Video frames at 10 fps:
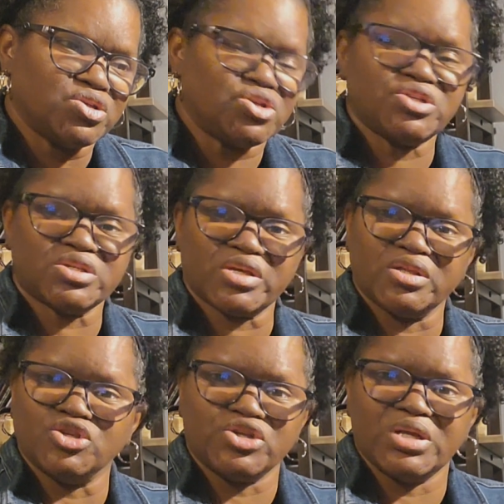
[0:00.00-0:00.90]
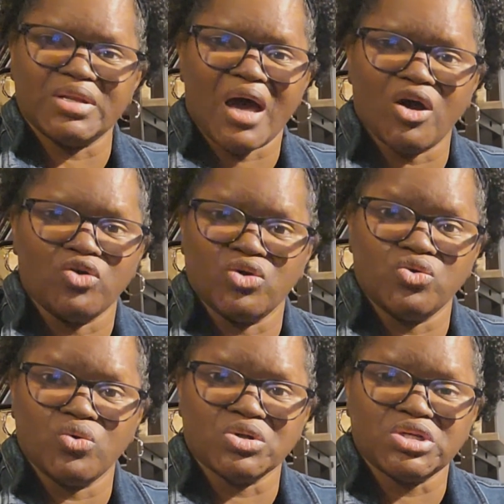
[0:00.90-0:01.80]
she didn't knock on the
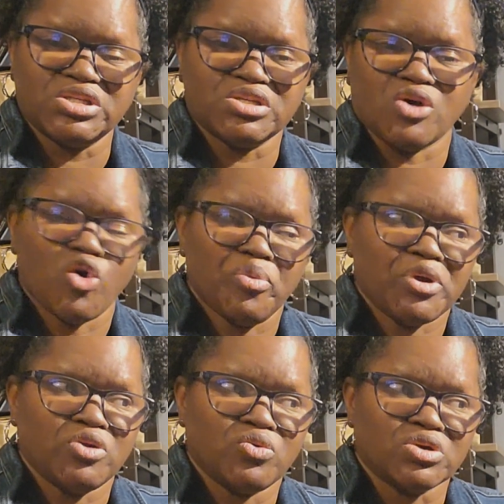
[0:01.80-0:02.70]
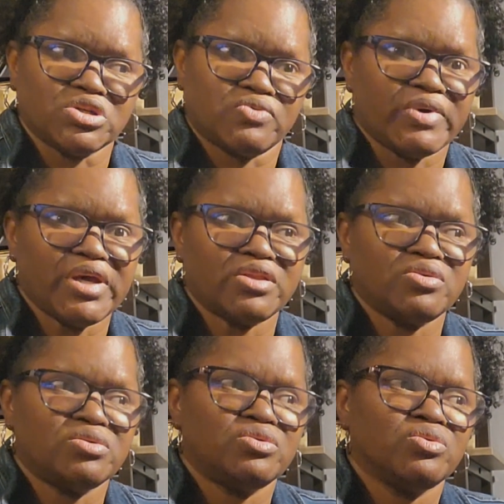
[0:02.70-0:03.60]
door. She just opened the door and she ran
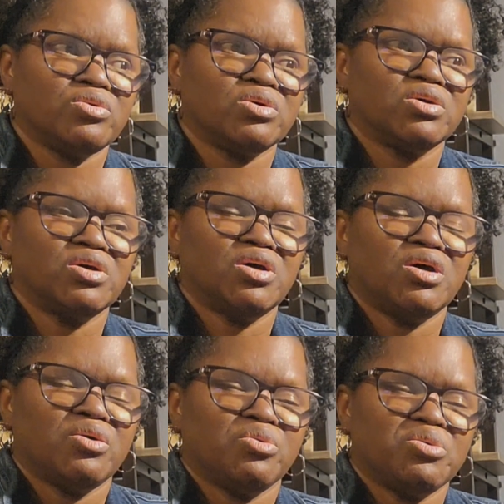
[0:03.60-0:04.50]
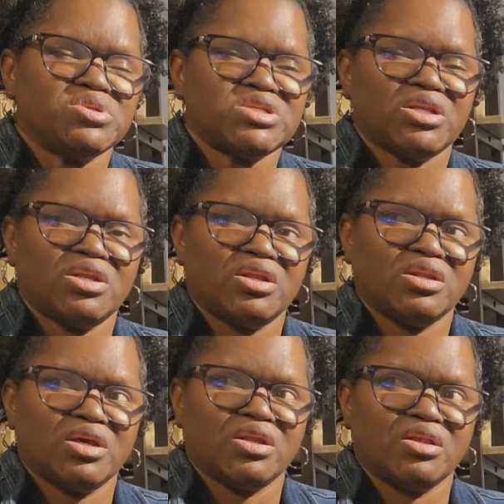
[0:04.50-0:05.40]
through the door. We were sitting
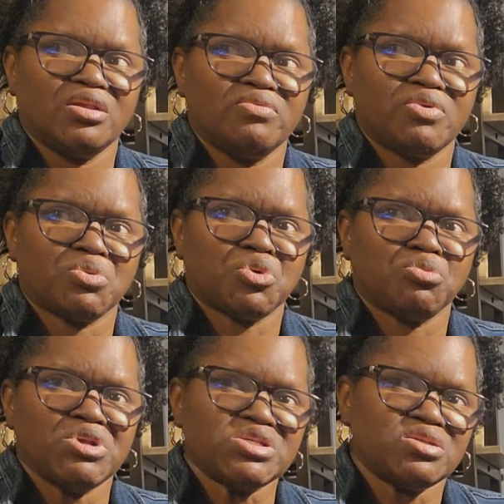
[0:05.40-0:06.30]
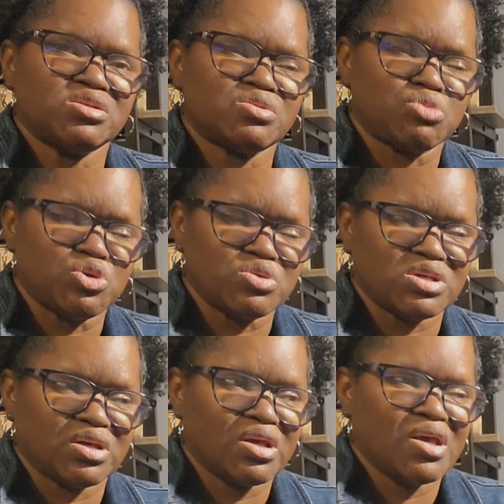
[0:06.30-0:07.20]
in the living room listening to
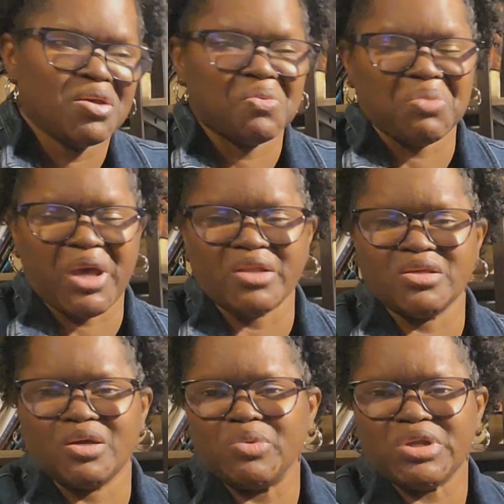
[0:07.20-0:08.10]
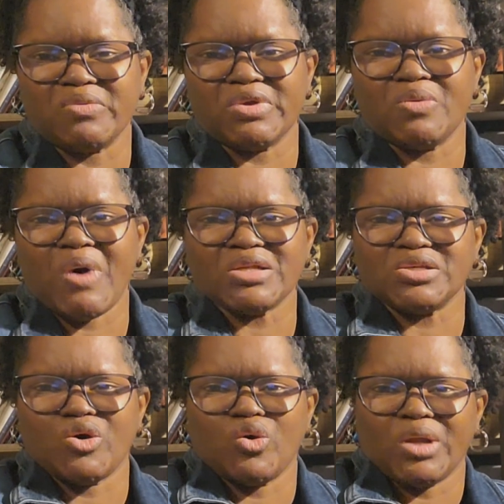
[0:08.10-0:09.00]
music. Back then, we didn't really
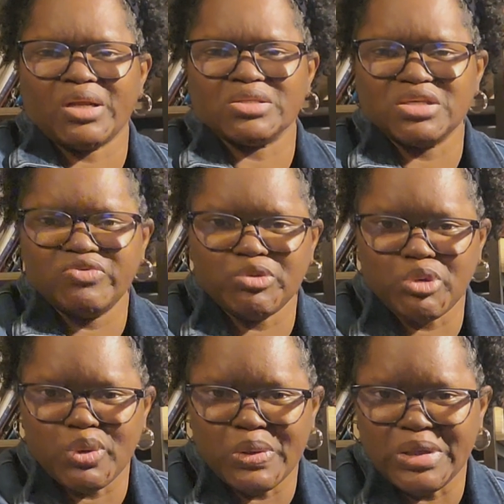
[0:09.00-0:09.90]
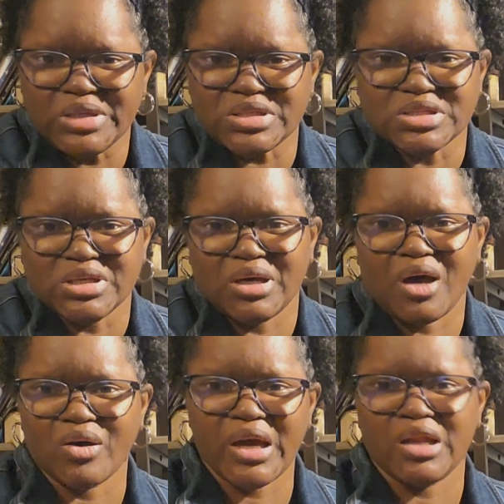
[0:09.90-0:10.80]
watch a whole lot of TV, but we would listen to
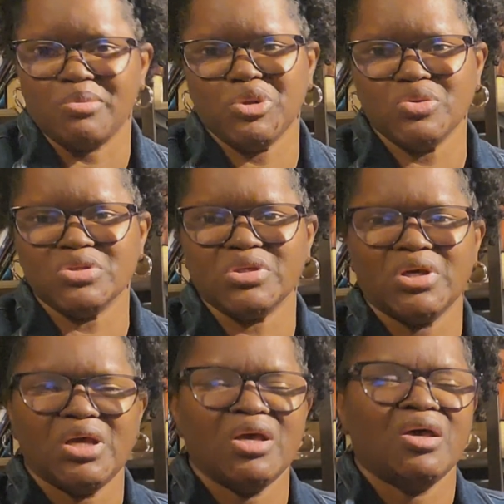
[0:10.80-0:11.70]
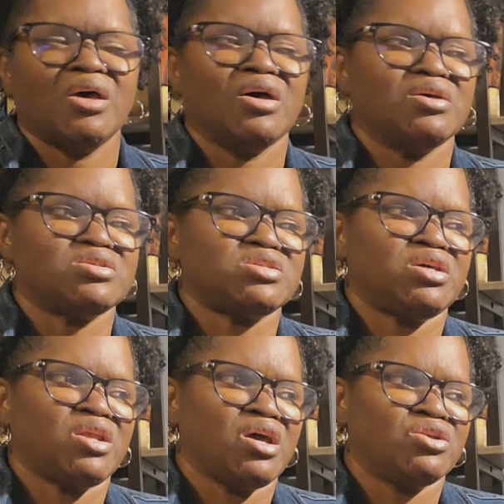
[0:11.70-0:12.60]
all kind of music as
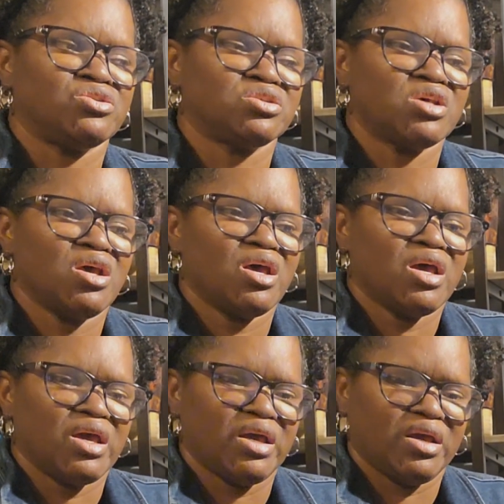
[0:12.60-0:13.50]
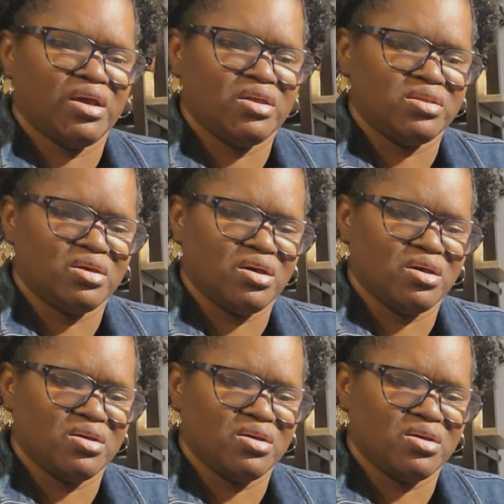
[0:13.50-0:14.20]
teenagers. And